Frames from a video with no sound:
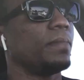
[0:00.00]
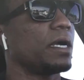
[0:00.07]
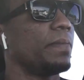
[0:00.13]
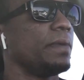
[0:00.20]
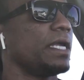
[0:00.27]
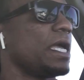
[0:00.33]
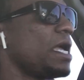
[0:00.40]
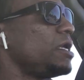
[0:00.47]

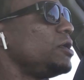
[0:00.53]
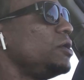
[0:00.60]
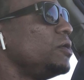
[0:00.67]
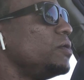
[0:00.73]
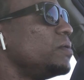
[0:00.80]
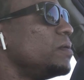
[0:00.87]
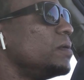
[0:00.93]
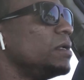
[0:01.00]
coming at
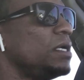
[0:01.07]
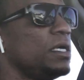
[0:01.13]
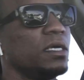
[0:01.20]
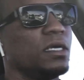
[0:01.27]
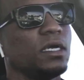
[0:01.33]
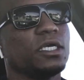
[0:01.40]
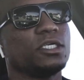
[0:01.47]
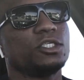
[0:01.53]
you.
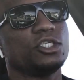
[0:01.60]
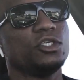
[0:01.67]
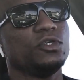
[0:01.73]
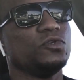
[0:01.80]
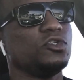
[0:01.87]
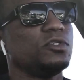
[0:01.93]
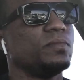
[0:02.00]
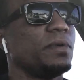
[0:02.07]

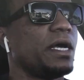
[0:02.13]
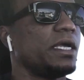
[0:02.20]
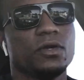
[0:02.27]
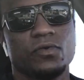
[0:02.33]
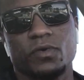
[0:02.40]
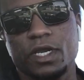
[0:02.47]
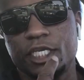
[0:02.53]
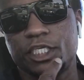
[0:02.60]
Excuse my
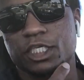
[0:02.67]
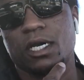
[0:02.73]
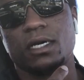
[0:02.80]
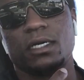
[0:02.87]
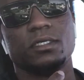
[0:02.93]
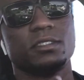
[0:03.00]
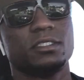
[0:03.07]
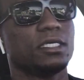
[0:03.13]
Ray
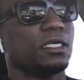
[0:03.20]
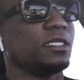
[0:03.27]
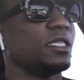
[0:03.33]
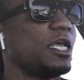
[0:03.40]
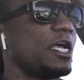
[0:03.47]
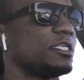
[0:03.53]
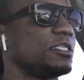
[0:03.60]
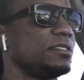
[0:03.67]
Charles
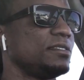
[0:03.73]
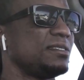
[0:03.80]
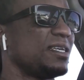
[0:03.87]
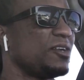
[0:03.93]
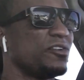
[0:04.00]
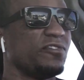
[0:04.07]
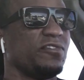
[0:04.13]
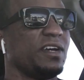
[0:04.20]
sunglasses. I
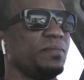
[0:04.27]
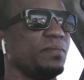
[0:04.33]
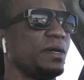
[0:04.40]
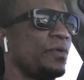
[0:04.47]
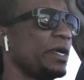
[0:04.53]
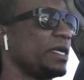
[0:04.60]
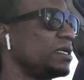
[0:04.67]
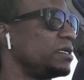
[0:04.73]
couldn't find my
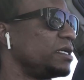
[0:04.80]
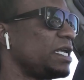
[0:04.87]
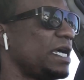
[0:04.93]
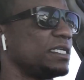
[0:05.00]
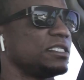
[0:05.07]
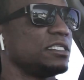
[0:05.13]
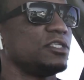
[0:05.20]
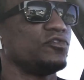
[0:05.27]
regular
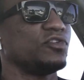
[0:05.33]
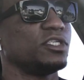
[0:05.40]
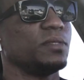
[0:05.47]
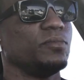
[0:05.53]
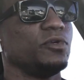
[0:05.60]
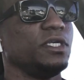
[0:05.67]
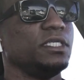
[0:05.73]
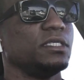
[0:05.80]
glasses for
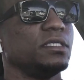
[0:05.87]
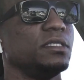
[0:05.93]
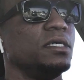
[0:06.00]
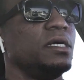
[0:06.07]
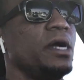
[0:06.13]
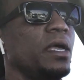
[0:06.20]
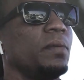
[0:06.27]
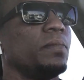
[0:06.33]
some reason.
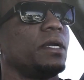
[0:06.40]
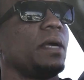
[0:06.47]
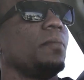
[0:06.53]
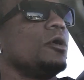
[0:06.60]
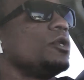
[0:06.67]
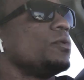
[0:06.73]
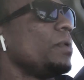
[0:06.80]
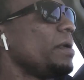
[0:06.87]
But I'm
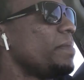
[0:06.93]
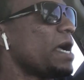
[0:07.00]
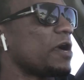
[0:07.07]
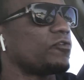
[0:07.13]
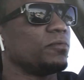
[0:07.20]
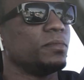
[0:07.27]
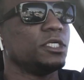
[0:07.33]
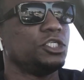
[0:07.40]
on the way
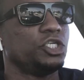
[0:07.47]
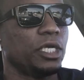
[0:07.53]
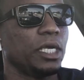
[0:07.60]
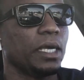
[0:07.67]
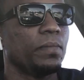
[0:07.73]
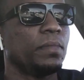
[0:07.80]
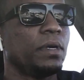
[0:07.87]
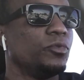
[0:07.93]
back from the
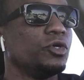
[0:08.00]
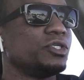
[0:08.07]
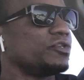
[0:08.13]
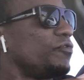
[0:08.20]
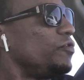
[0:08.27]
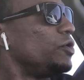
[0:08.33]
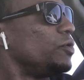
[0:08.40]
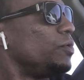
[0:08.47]
gym. Those
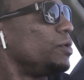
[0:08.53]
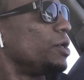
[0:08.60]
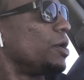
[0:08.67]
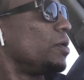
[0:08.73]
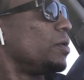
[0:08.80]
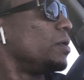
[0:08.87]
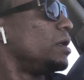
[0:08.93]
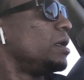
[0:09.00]
of you who
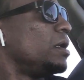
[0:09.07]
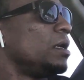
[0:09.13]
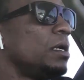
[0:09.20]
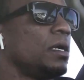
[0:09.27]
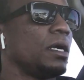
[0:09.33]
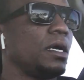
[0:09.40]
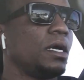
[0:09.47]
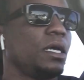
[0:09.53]
know
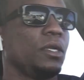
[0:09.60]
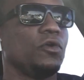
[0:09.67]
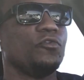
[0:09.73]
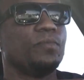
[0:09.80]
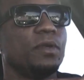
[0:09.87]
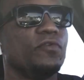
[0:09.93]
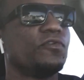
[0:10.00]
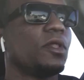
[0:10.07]
and who've
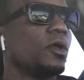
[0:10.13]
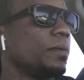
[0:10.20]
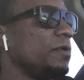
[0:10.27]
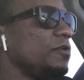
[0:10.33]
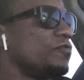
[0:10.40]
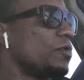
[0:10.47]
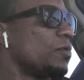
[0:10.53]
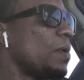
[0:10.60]
been following
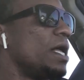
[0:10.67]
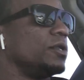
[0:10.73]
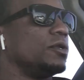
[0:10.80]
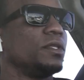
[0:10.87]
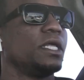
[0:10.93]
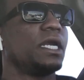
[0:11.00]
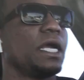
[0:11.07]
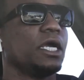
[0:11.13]
me for a while
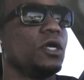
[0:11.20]
know that I